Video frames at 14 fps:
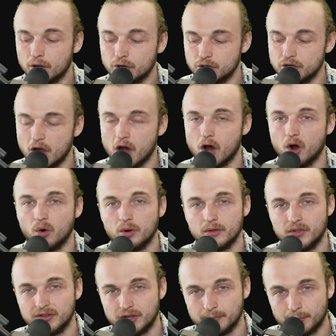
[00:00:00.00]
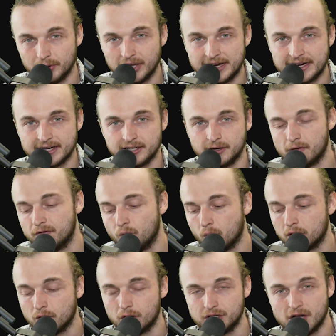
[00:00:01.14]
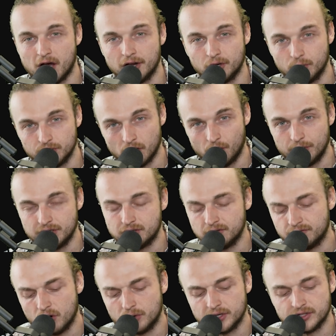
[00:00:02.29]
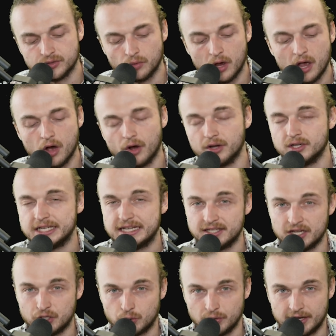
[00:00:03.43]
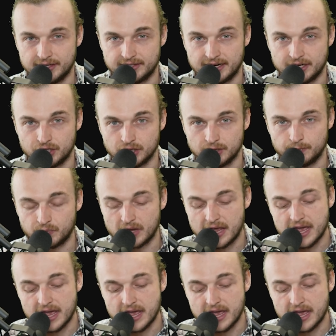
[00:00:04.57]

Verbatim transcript: know that the plan for Cardano was always to focus on decentralization,